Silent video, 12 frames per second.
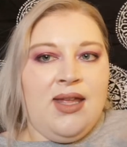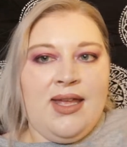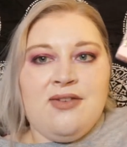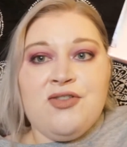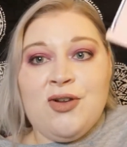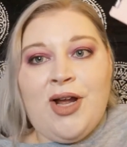
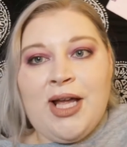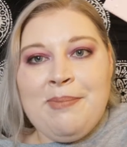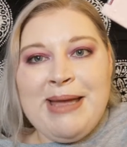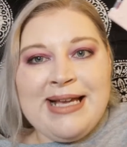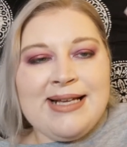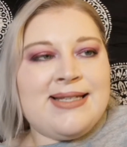if you like
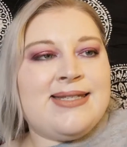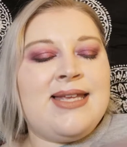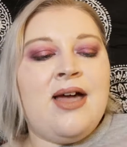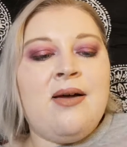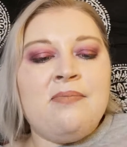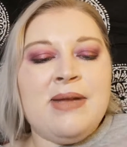pinks.
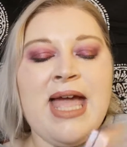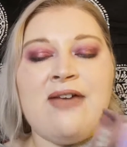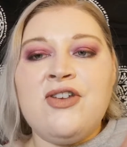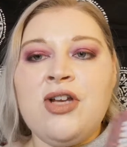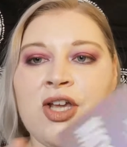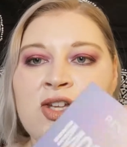But yeah, if
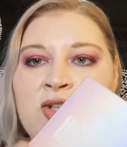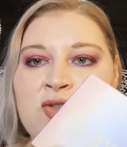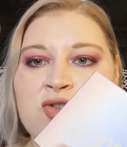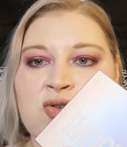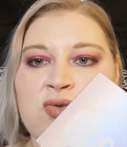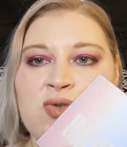you like
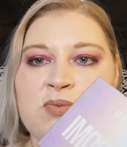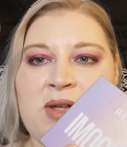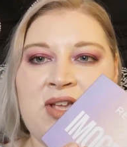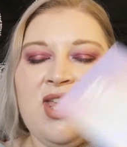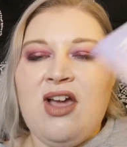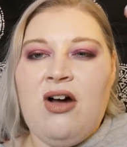neutral
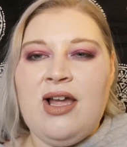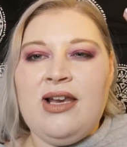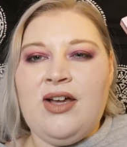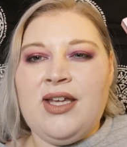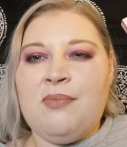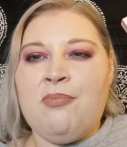smoky eye,
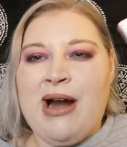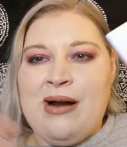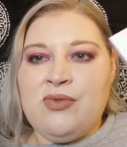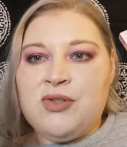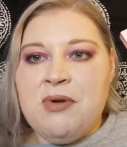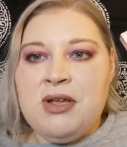like
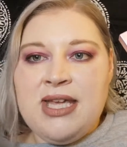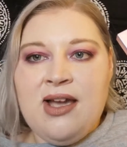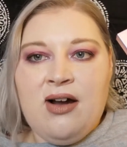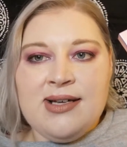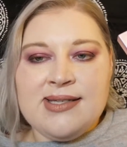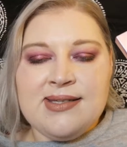brown smoky
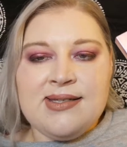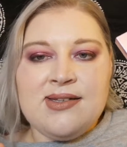eyes and